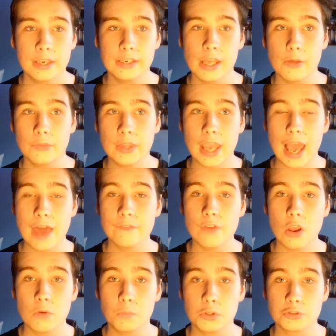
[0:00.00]
Now the
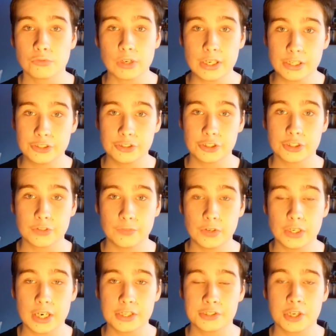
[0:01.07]
advert was released just a
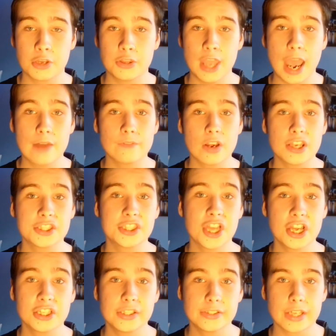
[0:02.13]
few days ago. The advert is
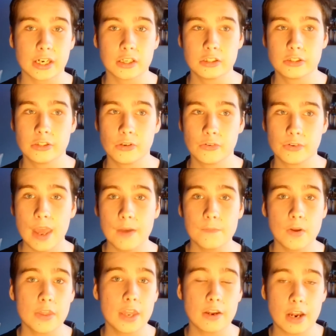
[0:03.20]
30 seconds long. The
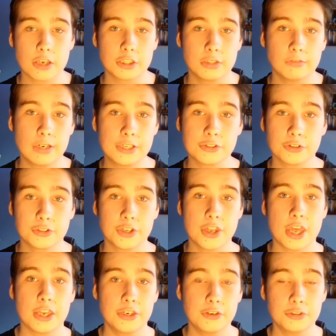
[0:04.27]
advert they actually released onto
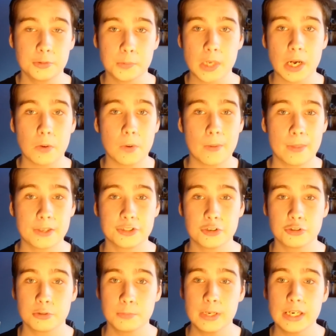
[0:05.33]
their YouTube channel and their
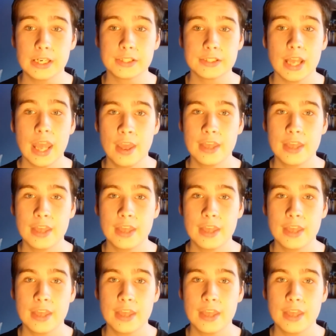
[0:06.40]
social medias.